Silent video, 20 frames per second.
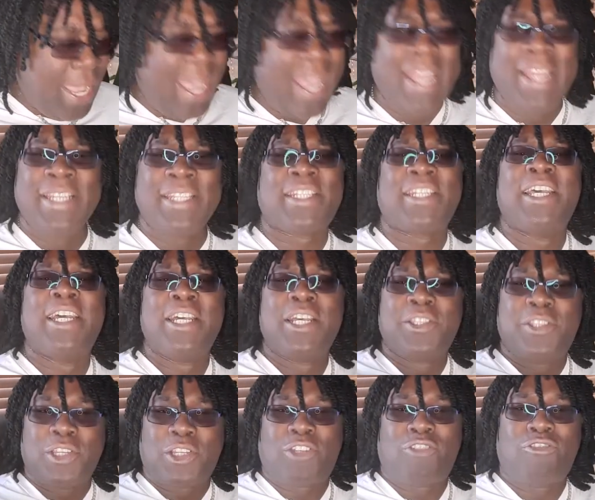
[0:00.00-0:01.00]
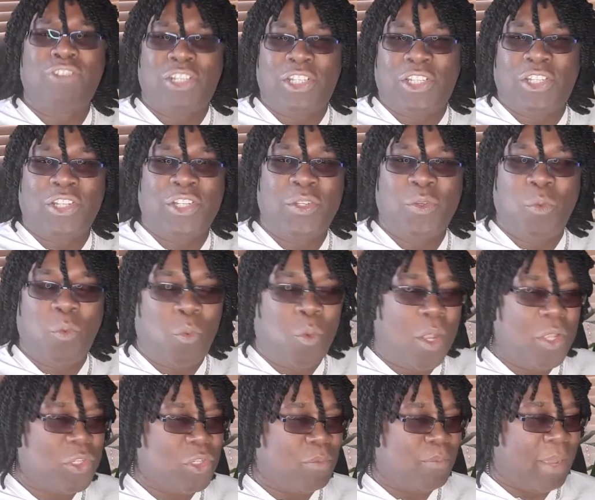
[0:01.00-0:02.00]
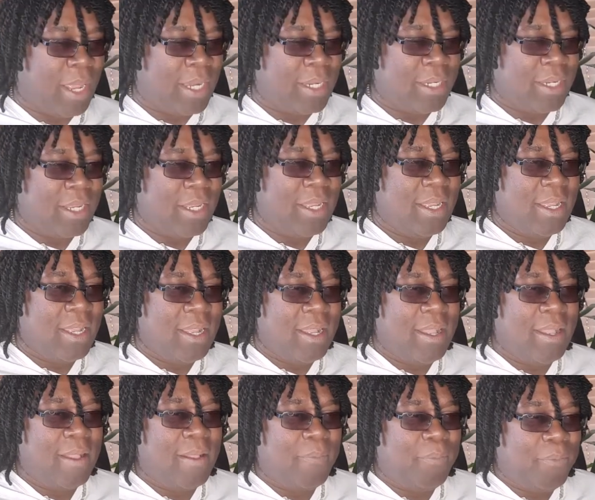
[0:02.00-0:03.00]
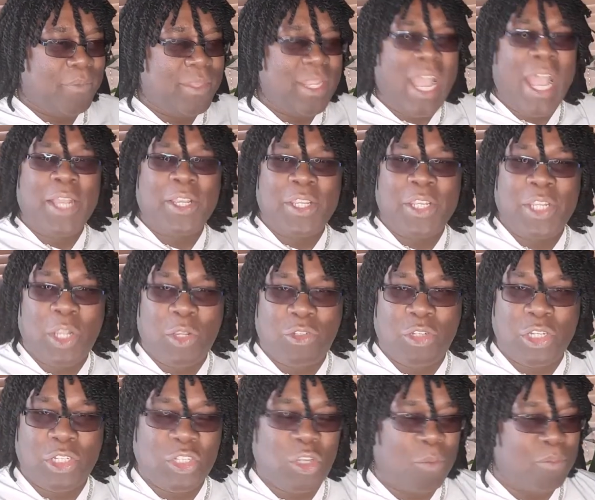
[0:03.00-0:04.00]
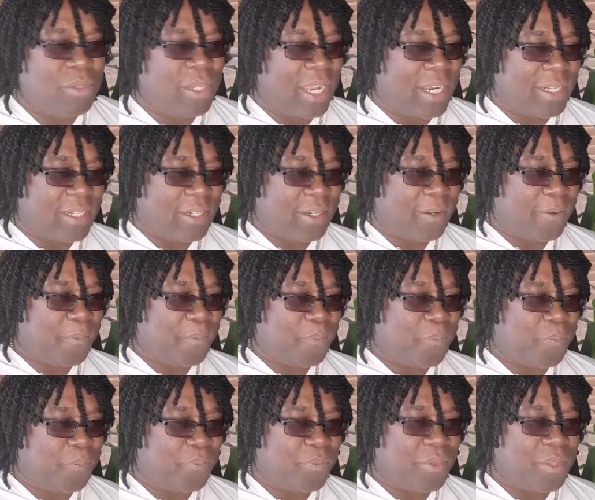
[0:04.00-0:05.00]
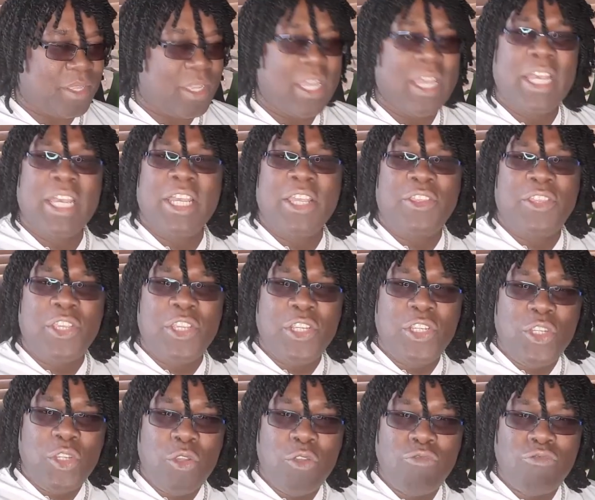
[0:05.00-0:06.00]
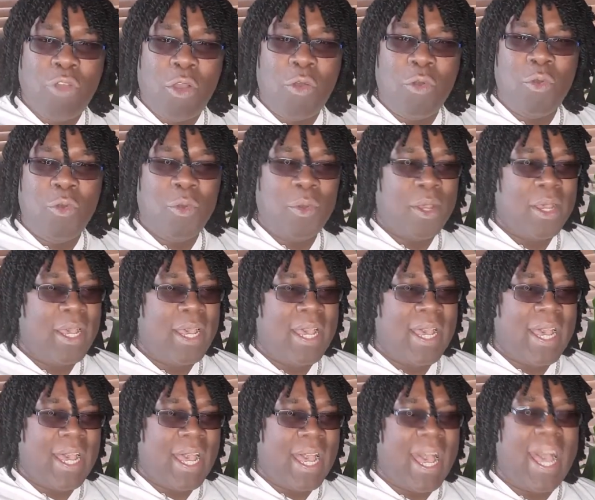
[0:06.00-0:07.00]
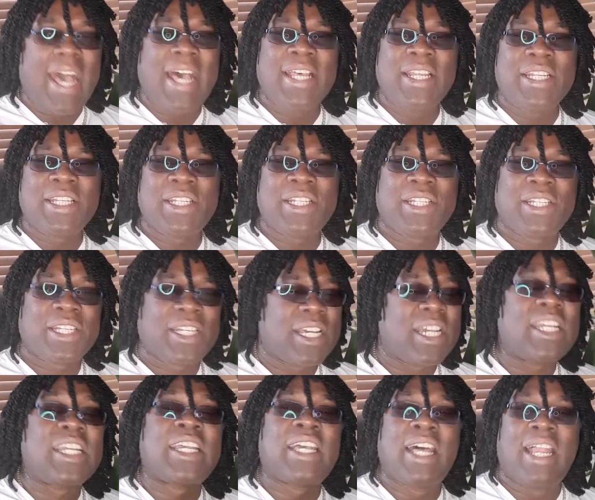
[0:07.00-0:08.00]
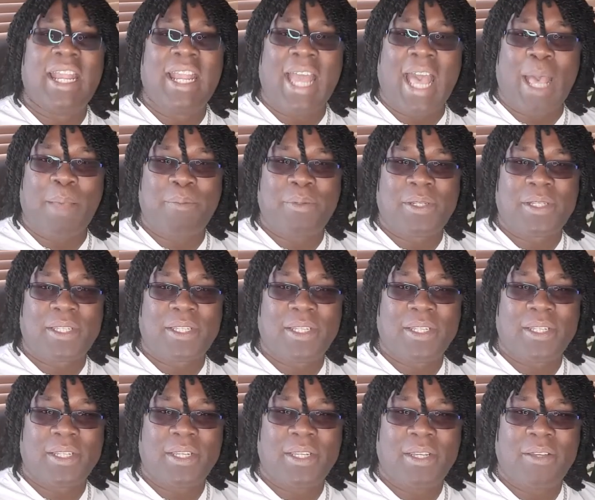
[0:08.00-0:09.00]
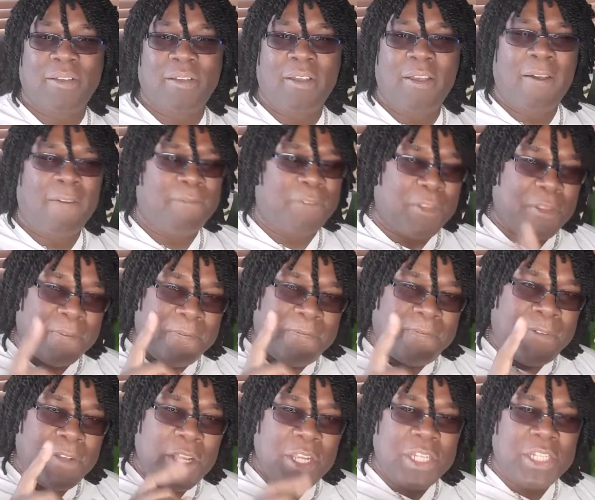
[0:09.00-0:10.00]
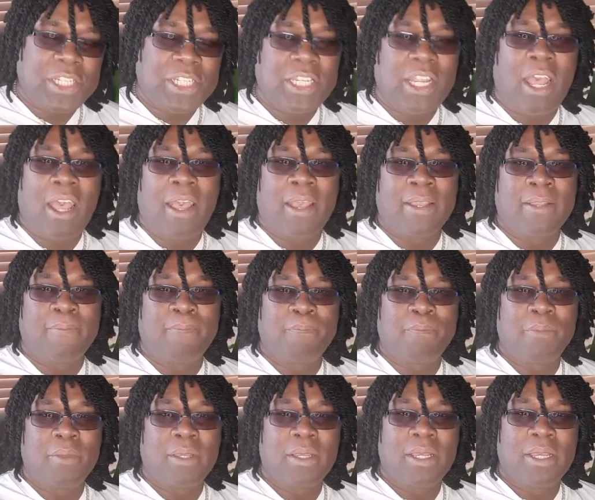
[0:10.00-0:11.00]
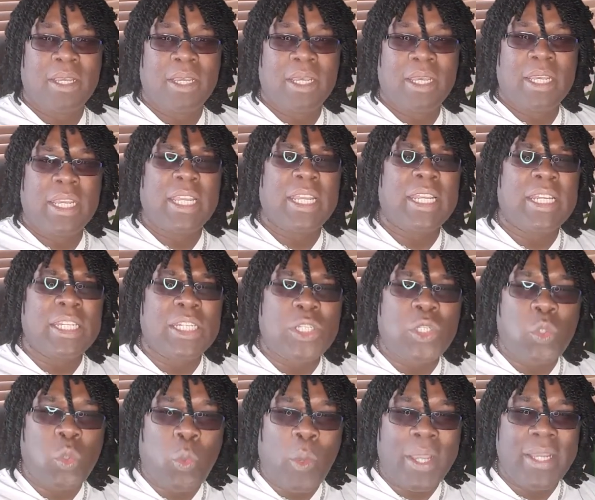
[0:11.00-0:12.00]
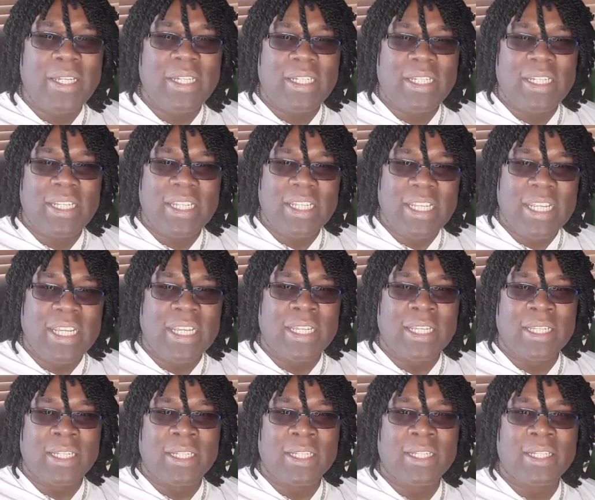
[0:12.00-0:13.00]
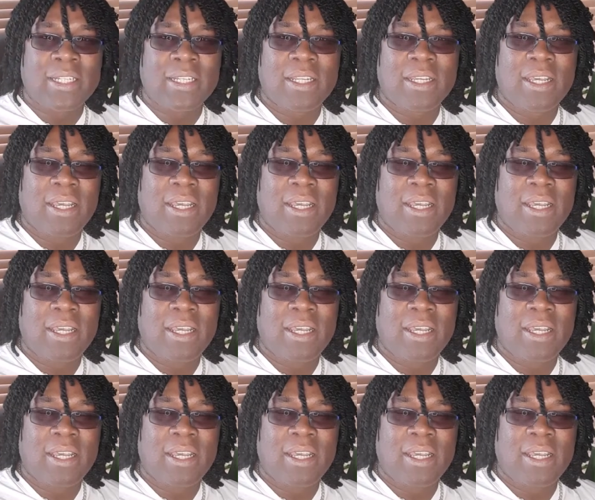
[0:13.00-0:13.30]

Hence the Christian watchman. Now I can go to the subject. The euro has collapsed for the first time in 20 years